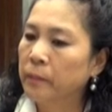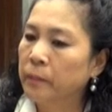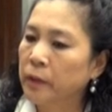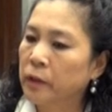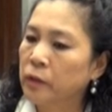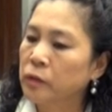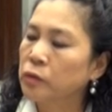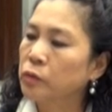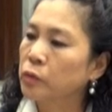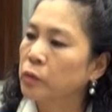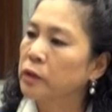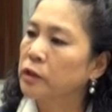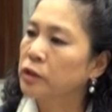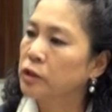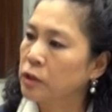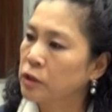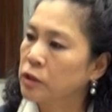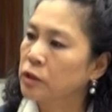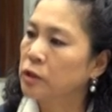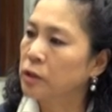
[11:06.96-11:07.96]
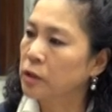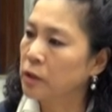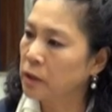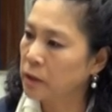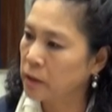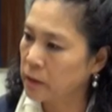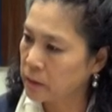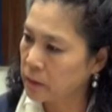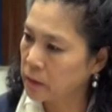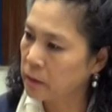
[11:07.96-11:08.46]
because we just
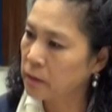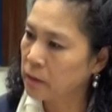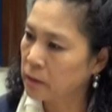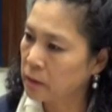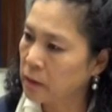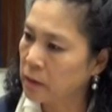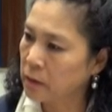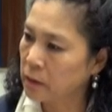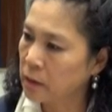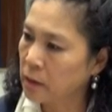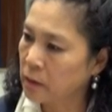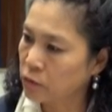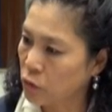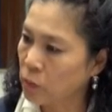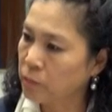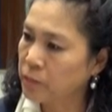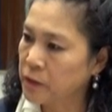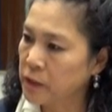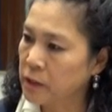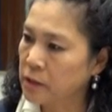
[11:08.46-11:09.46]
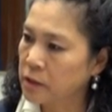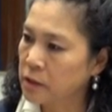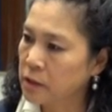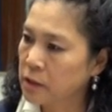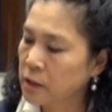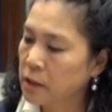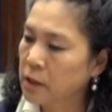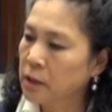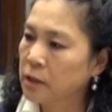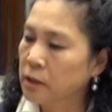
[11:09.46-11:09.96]
adopted
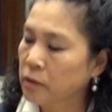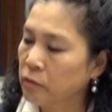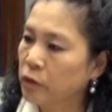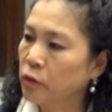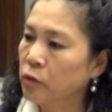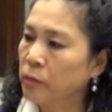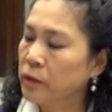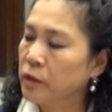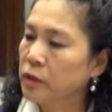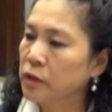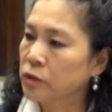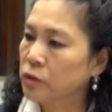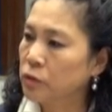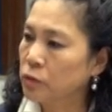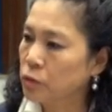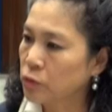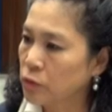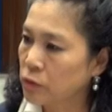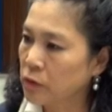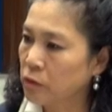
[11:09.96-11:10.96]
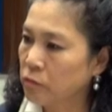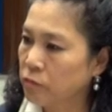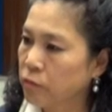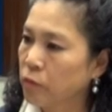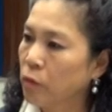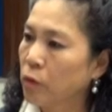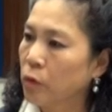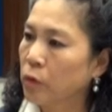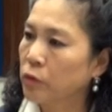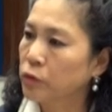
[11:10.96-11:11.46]
the recommendation to
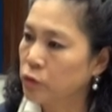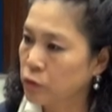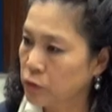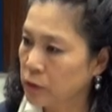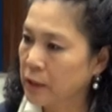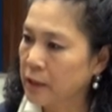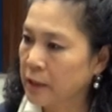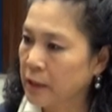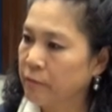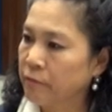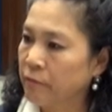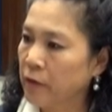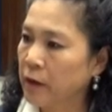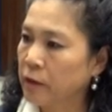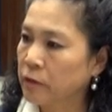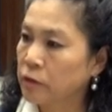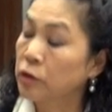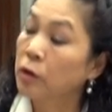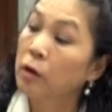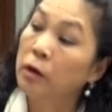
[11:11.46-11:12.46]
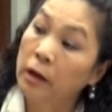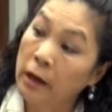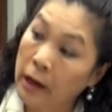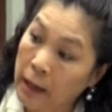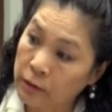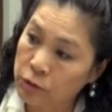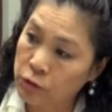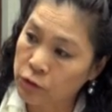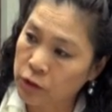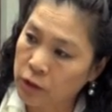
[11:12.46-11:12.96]
that effect
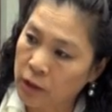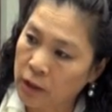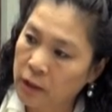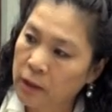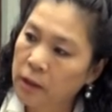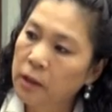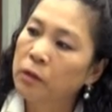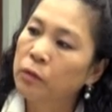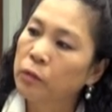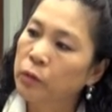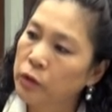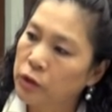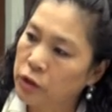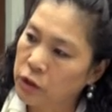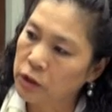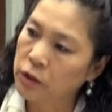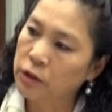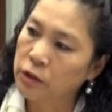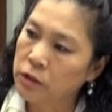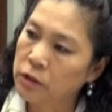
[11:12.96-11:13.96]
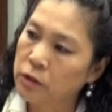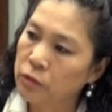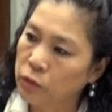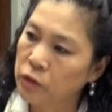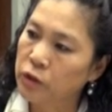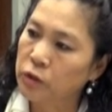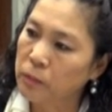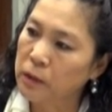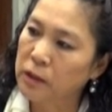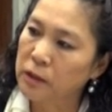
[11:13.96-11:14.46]
last year, which
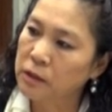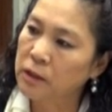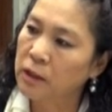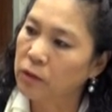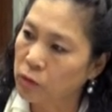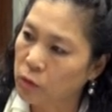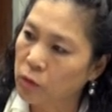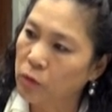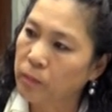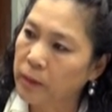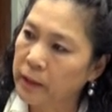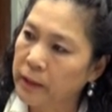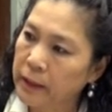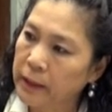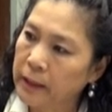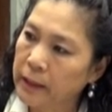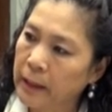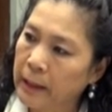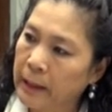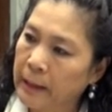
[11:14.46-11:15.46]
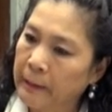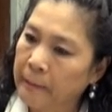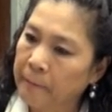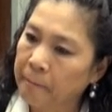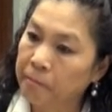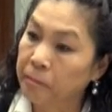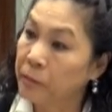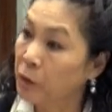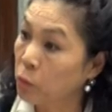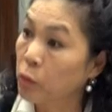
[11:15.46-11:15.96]
means that globally
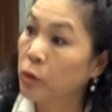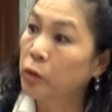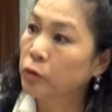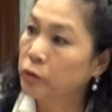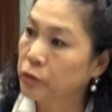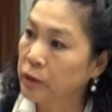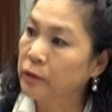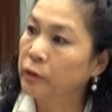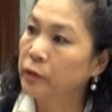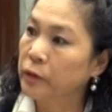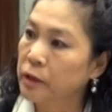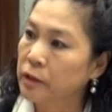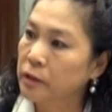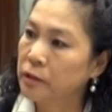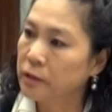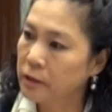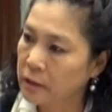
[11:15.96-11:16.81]
the world agreed.